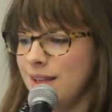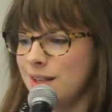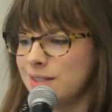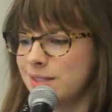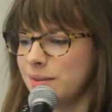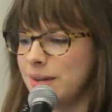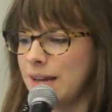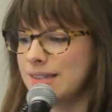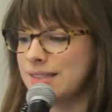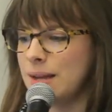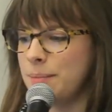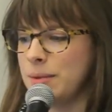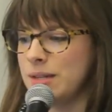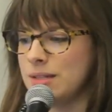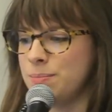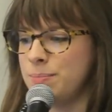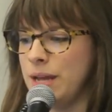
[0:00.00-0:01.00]
So next
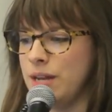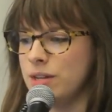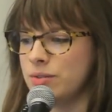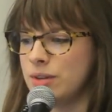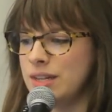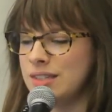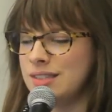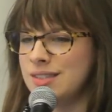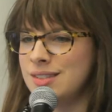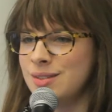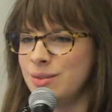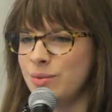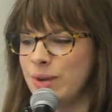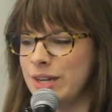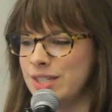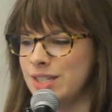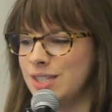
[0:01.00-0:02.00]
up is Pinterest,
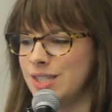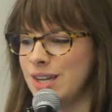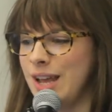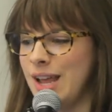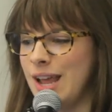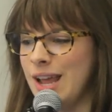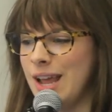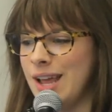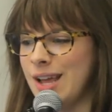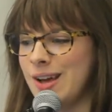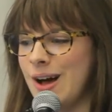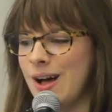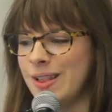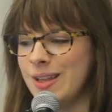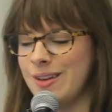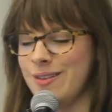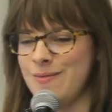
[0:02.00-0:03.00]
which a
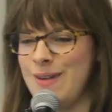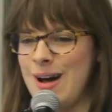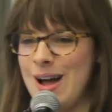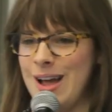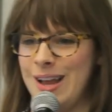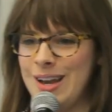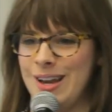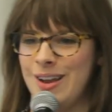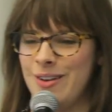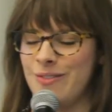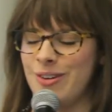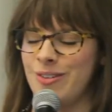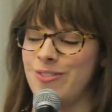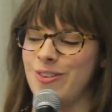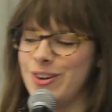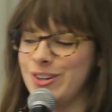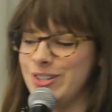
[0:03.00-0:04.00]
colleague of mine
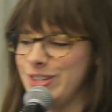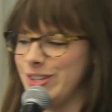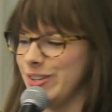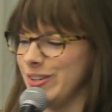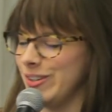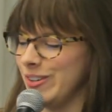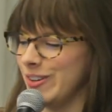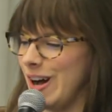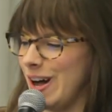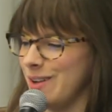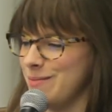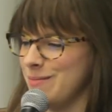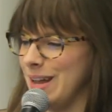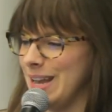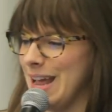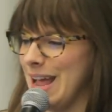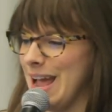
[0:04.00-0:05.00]
referred to on
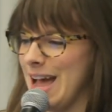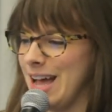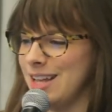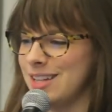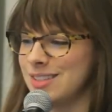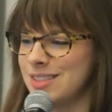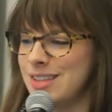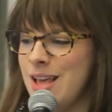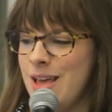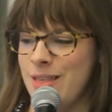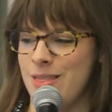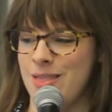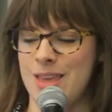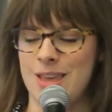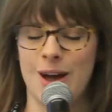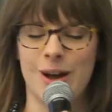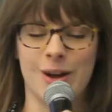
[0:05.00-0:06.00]
Monday as
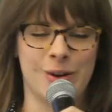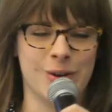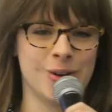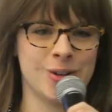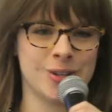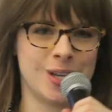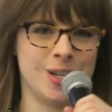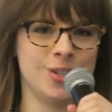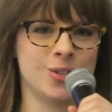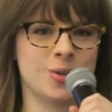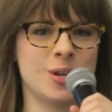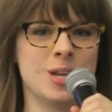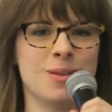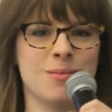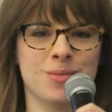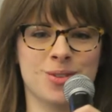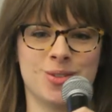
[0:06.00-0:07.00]
the "A Girl Can
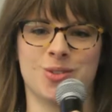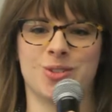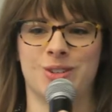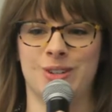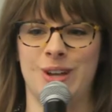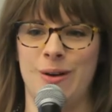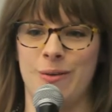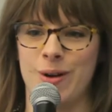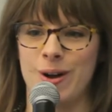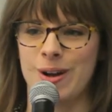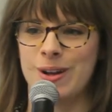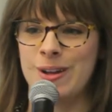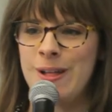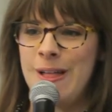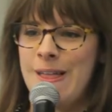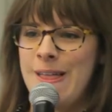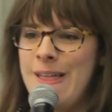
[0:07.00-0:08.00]
Dream" social
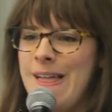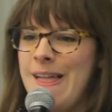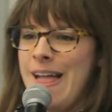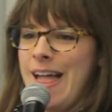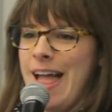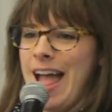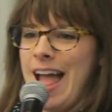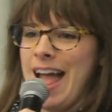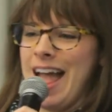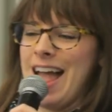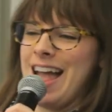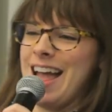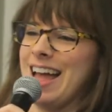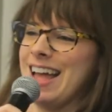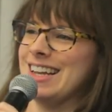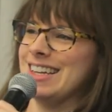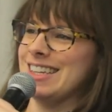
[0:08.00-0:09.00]
network.
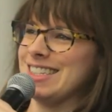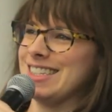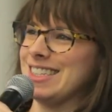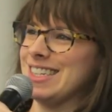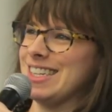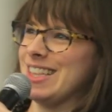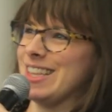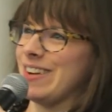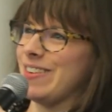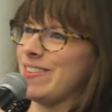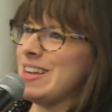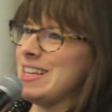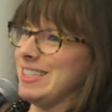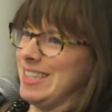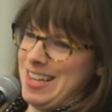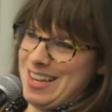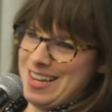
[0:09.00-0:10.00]
And the
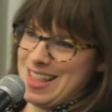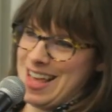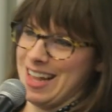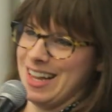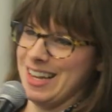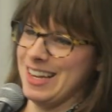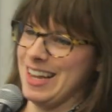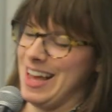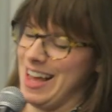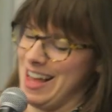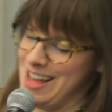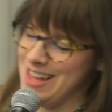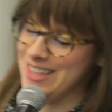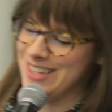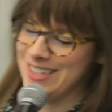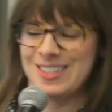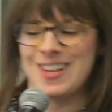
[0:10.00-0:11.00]
reason that
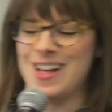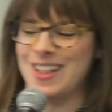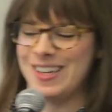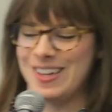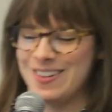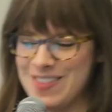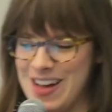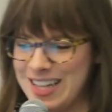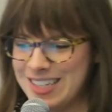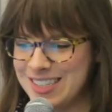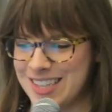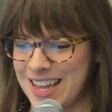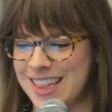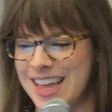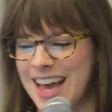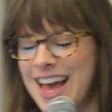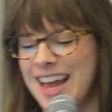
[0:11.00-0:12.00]
uh, this colleague of mine
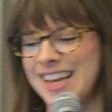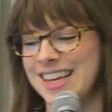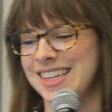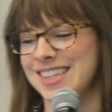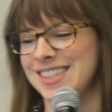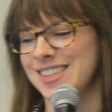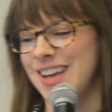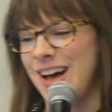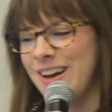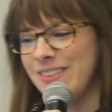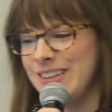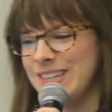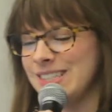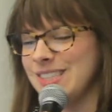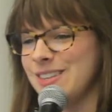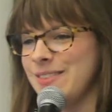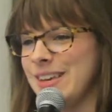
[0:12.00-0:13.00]
said that is
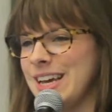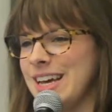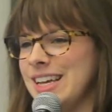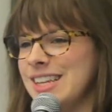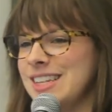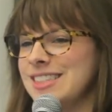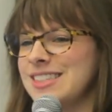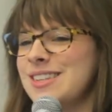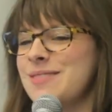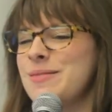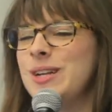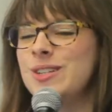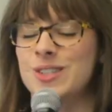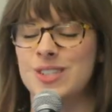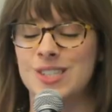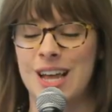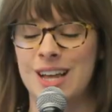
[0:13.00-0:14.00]
obviously because
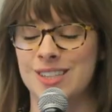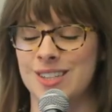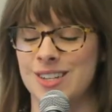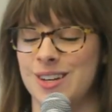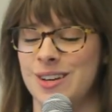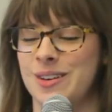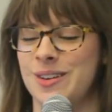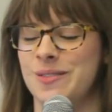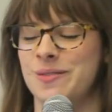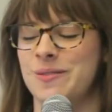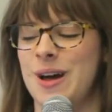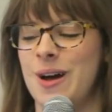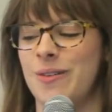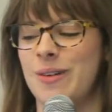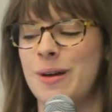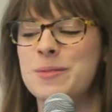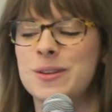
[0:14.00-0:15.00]
Pinterest has a,
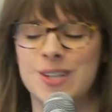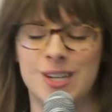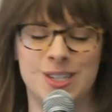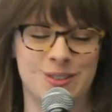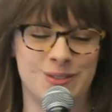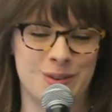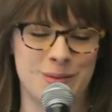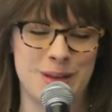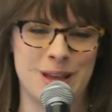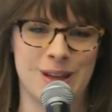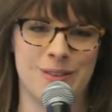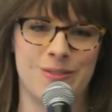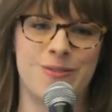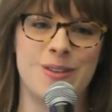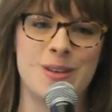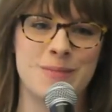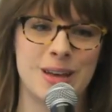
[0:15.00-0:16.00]
a reputation for being a
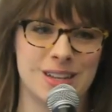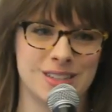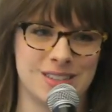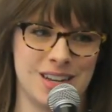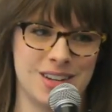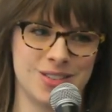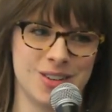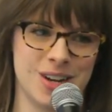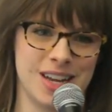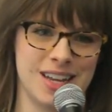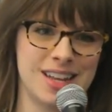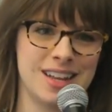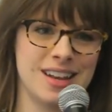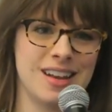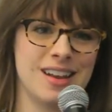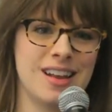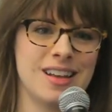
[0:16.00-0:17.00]
female-centric
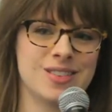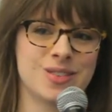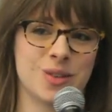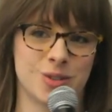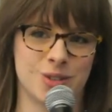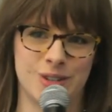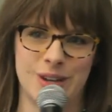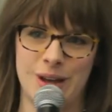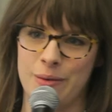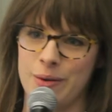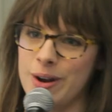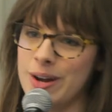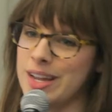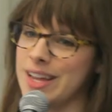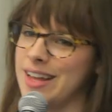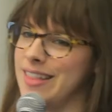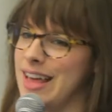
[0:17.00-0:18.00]
social
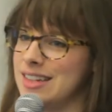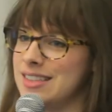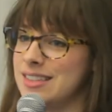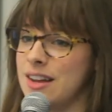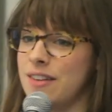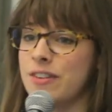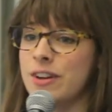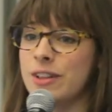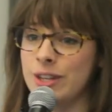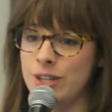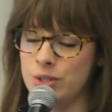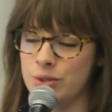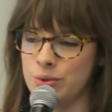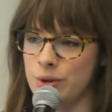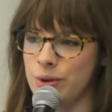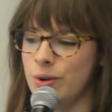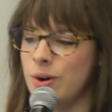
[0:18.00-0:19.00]
network. That's definitely
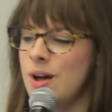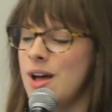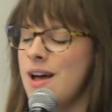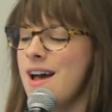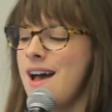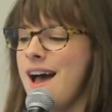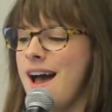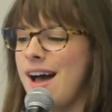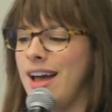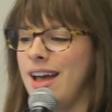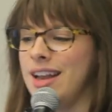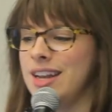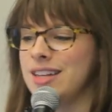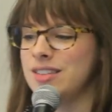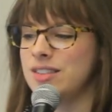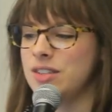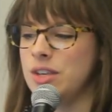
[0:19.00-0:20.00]
true
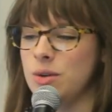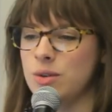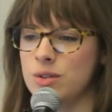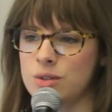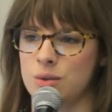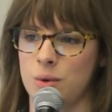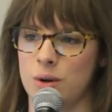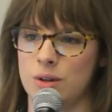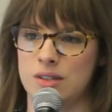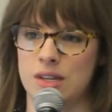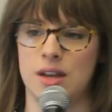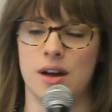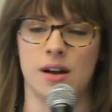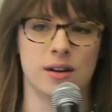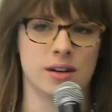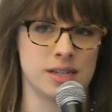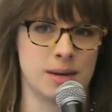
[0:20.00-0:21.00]
and it skews towards a
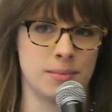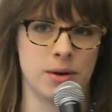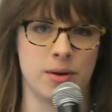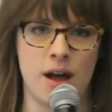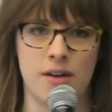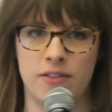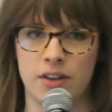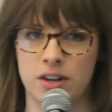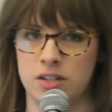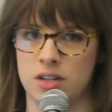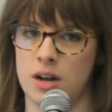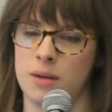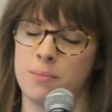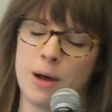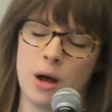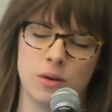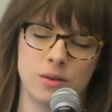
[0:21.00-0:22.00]
younger demographic,
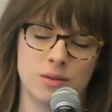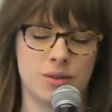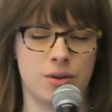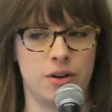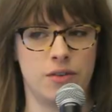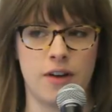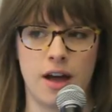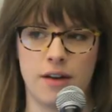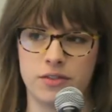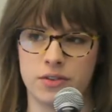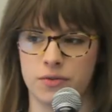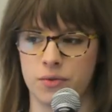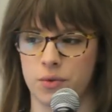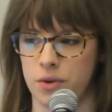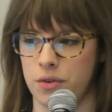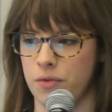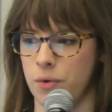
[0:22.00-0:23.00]
about 35 to
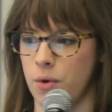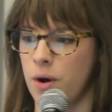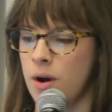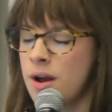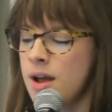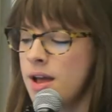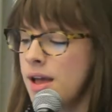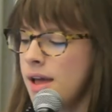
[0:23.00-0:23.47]
44.